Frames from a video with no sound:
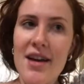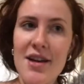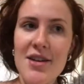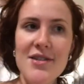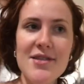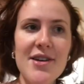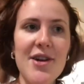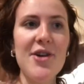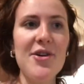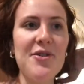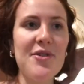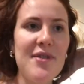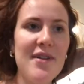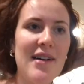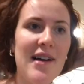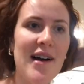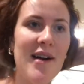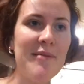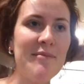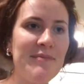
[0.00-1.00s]
So
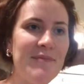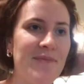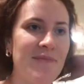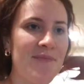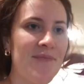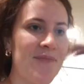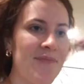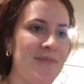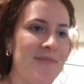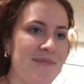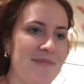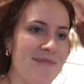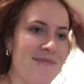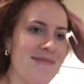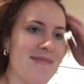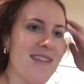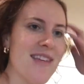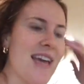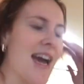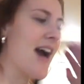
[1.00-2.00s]
um,
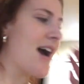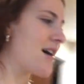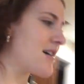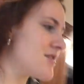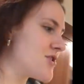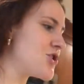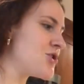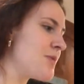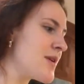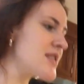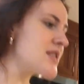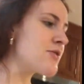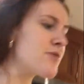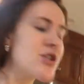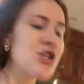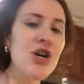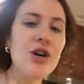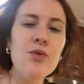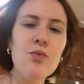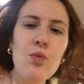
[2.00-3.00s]
yeah, she wants to
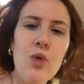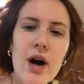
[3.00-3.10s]
return